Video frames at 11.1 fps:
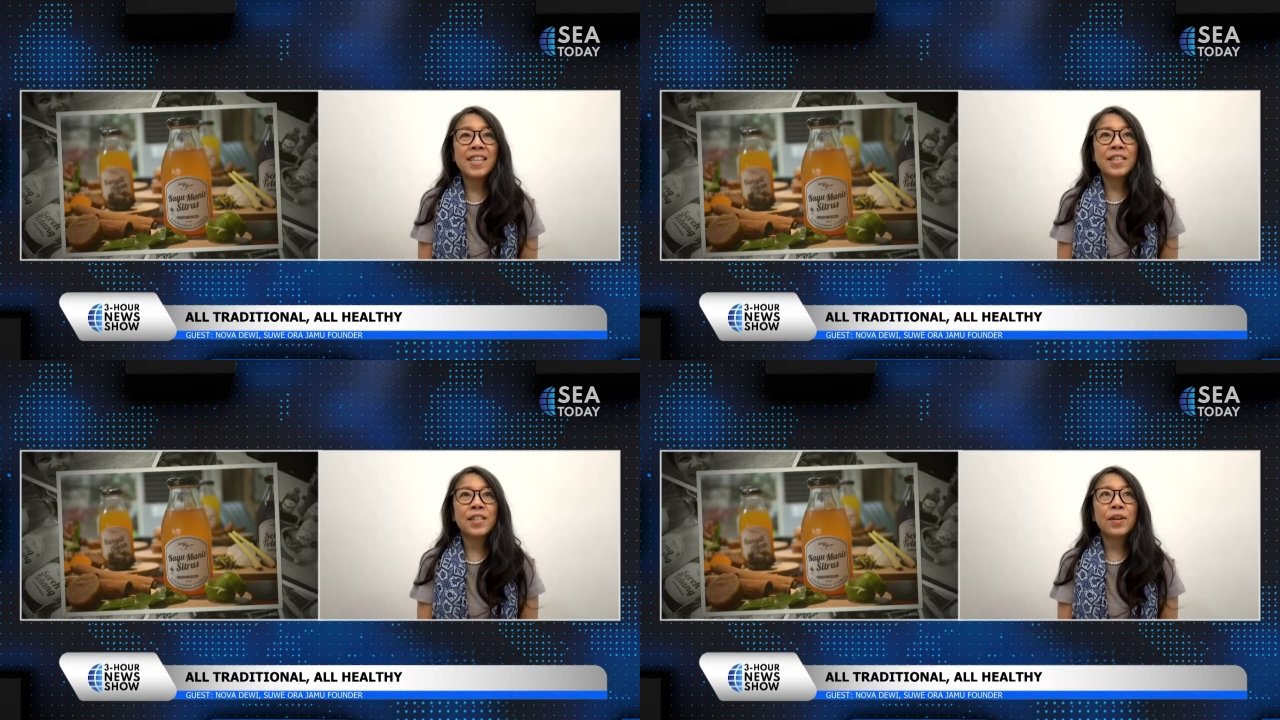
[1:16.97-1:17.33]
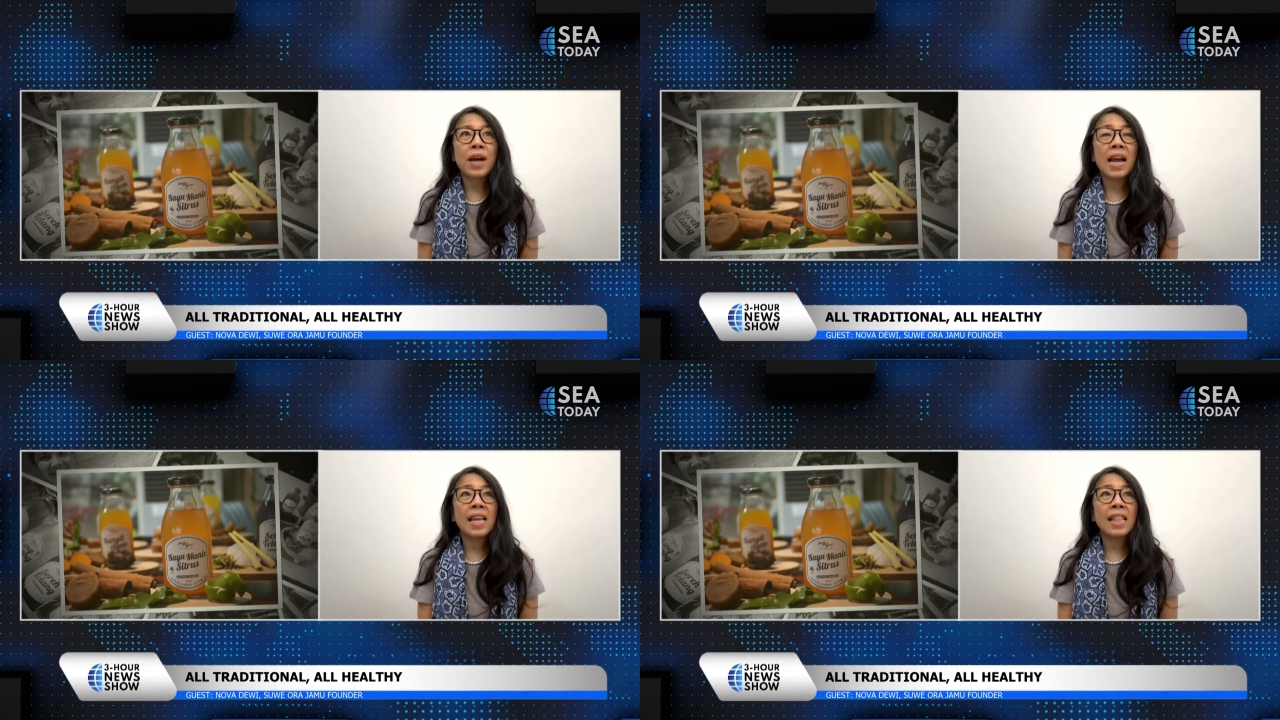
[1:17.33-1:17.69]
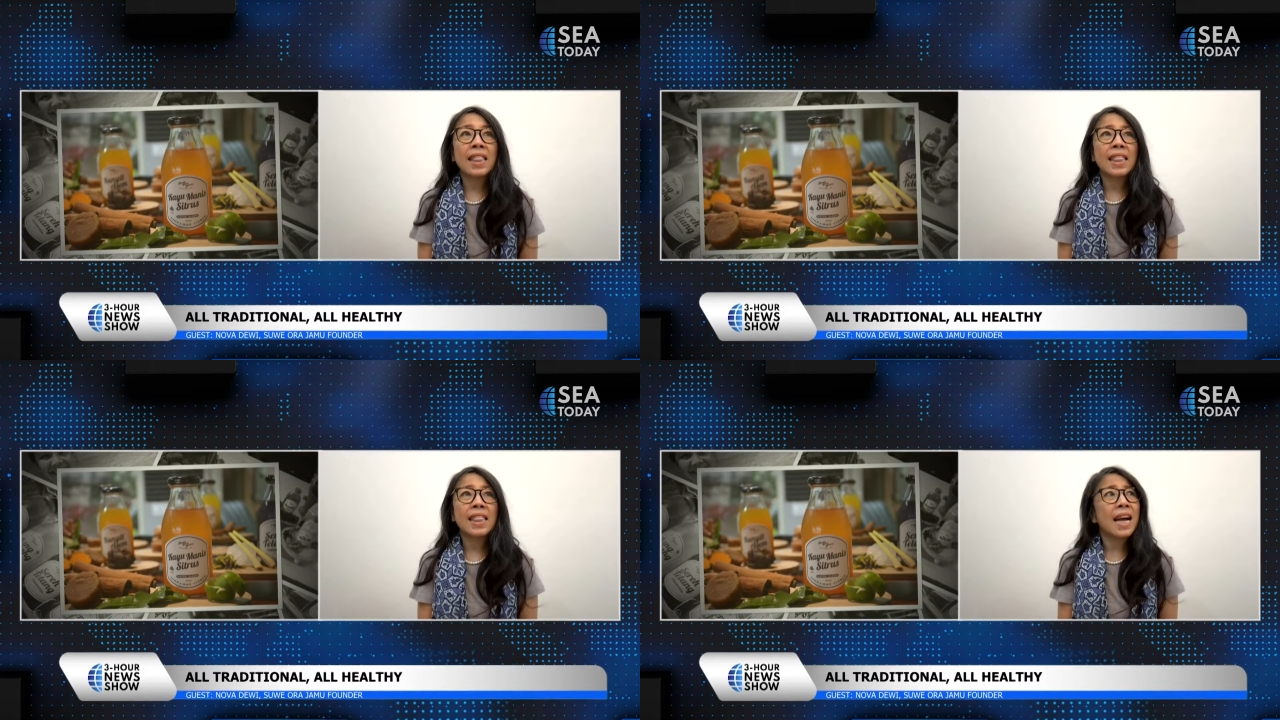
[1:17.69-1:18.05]
so
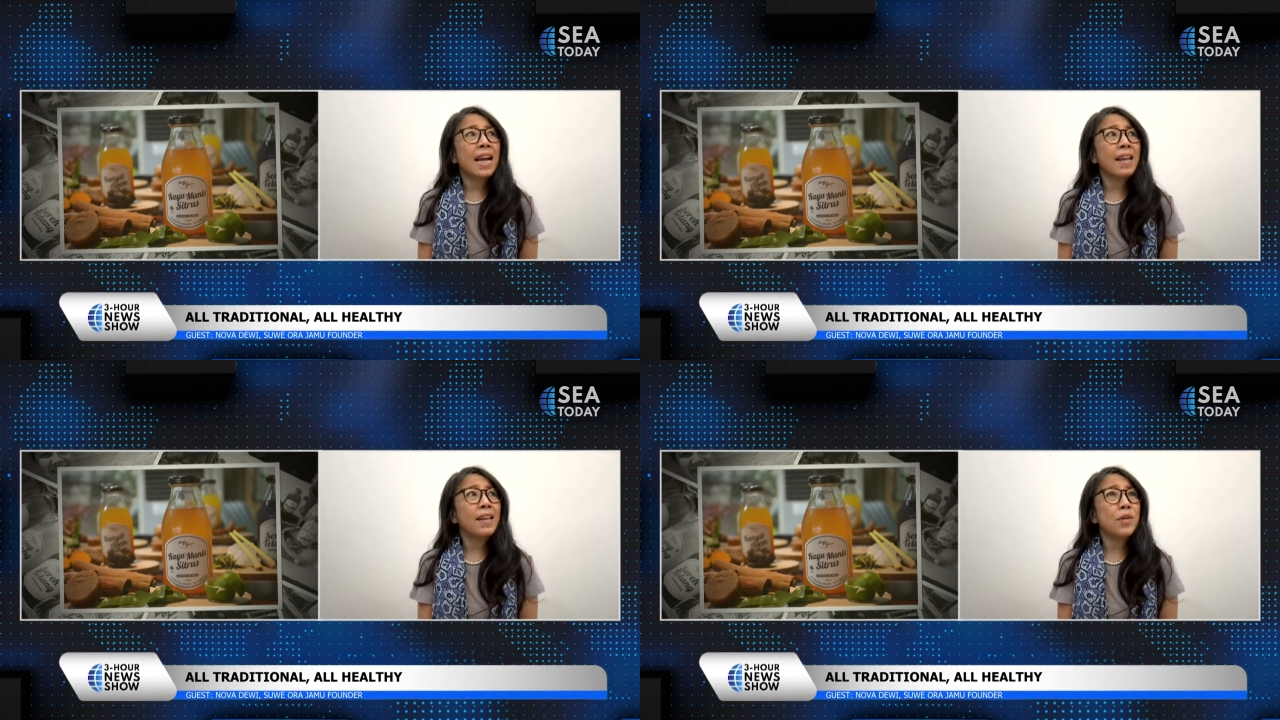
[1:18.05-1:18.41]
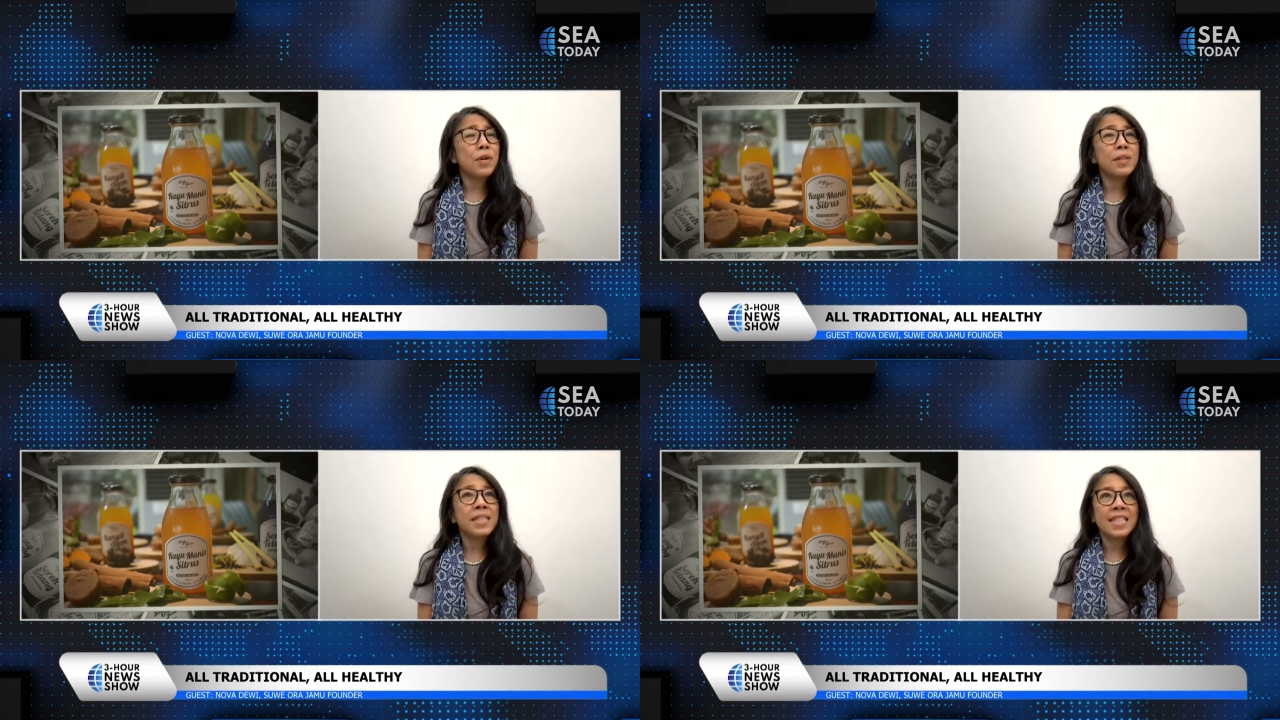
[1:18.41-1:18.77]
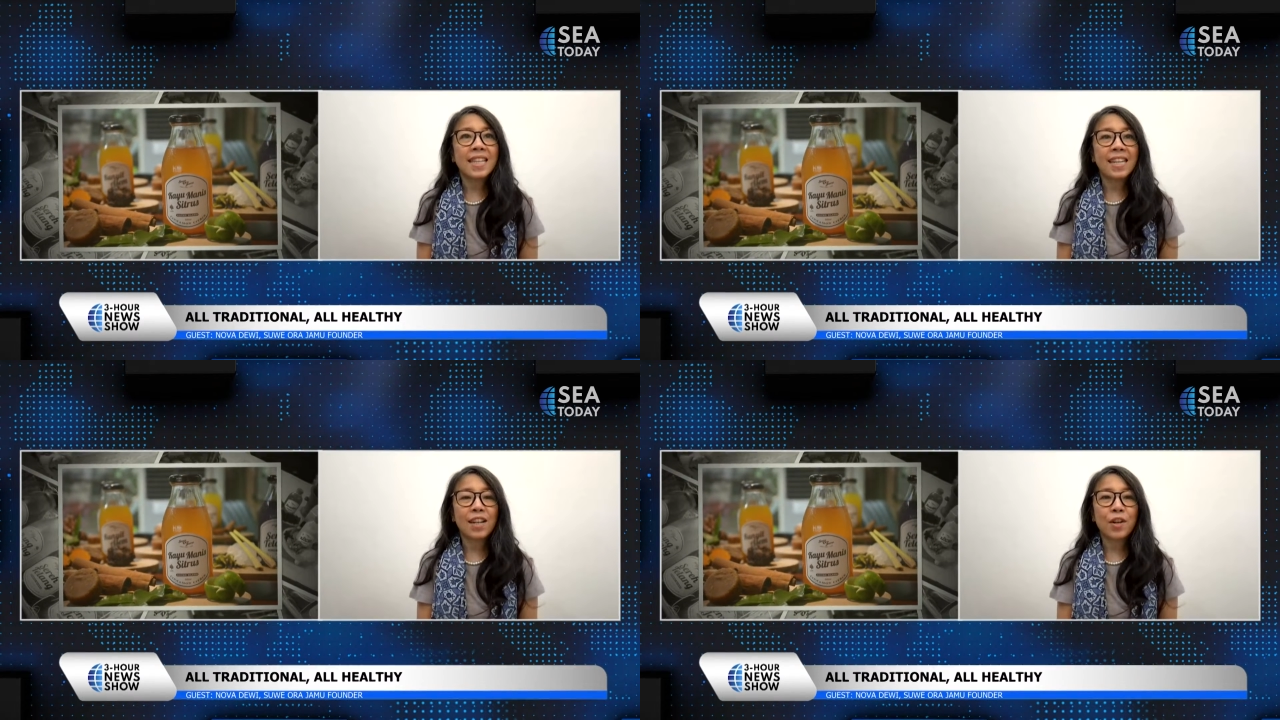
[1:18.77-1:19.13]
I
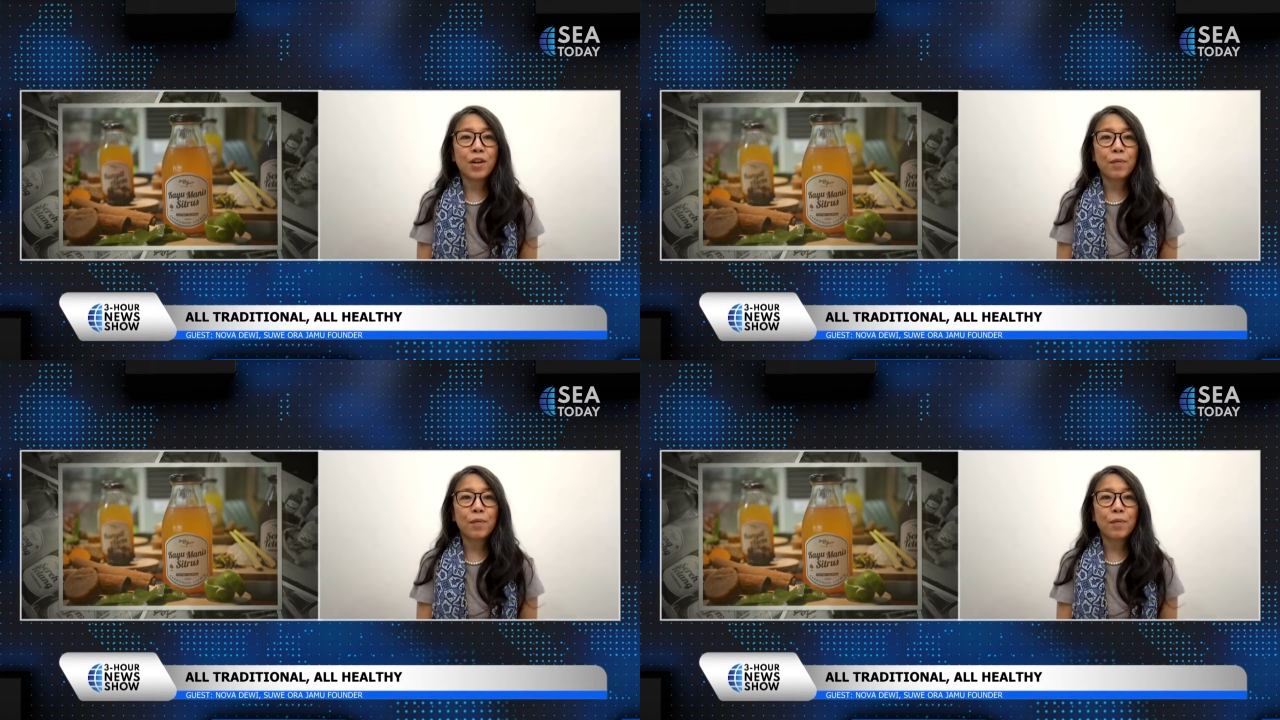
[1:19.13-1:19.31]
noticed that a lot